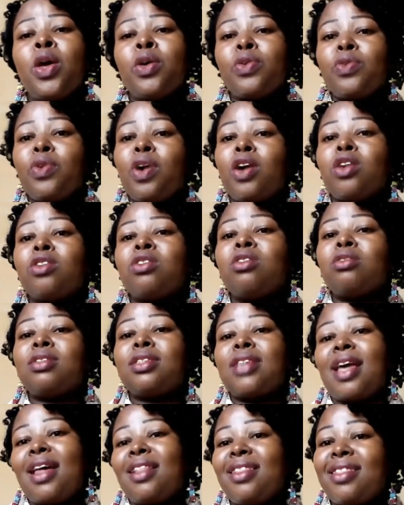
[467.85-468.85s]
You can also
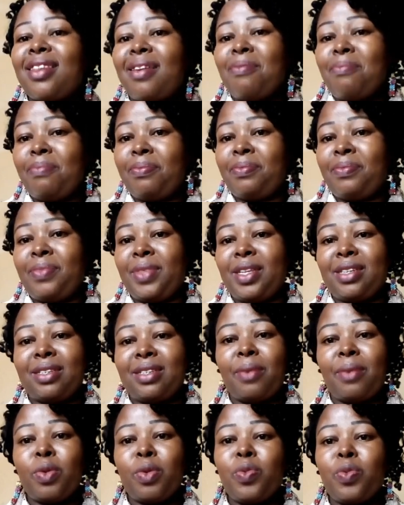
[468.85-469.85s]
sell them. There are
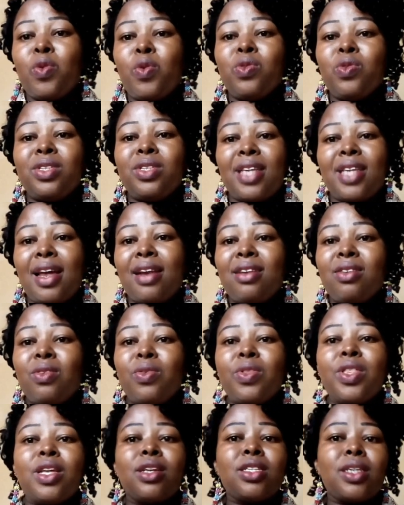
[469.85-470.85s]
some people who sell,
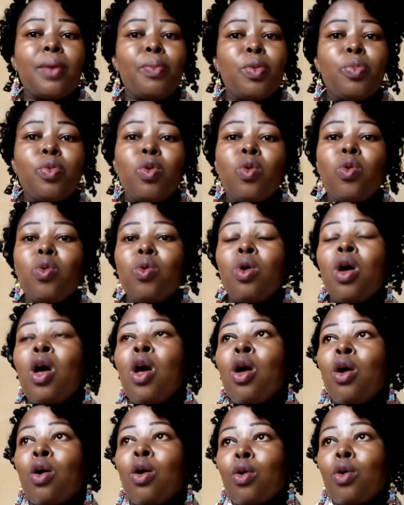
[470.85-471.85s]
or there are some people who
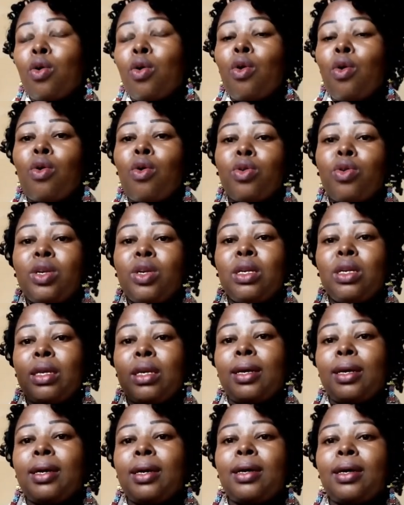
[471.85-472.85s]
go in
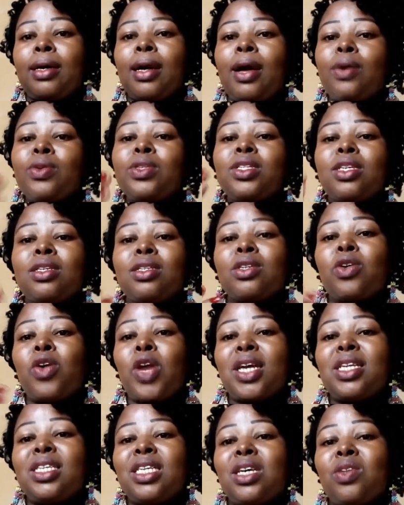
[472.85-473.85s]
houses
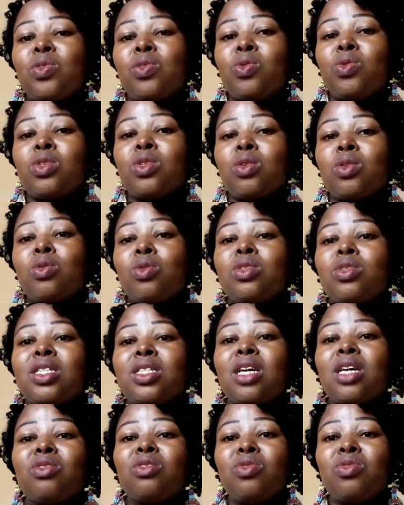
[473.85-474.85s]
collecting those clothes
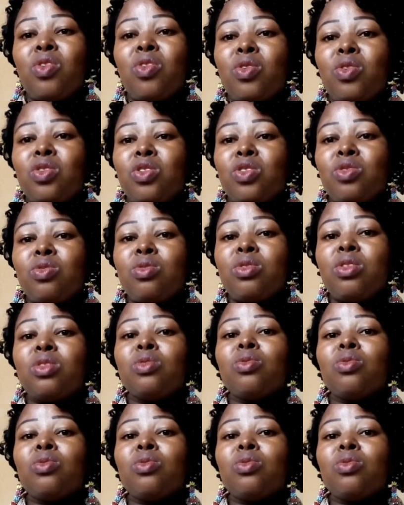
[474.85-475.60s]
that you don't use.